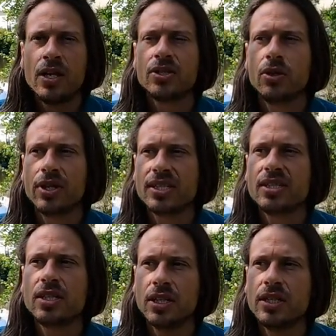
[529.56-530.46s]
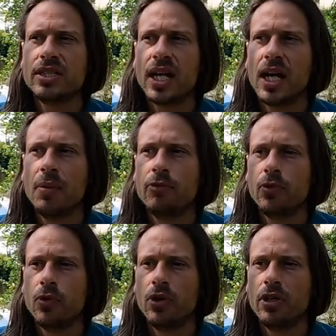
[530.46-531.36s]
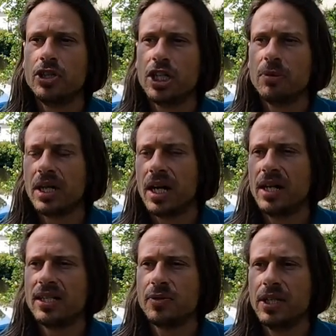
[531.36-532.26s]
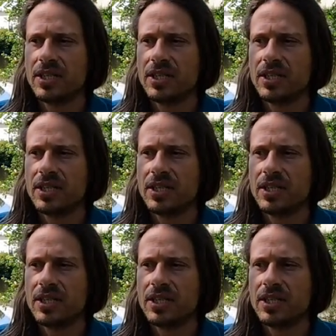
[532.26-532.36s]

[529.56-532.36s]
So this is a good time for Geminis.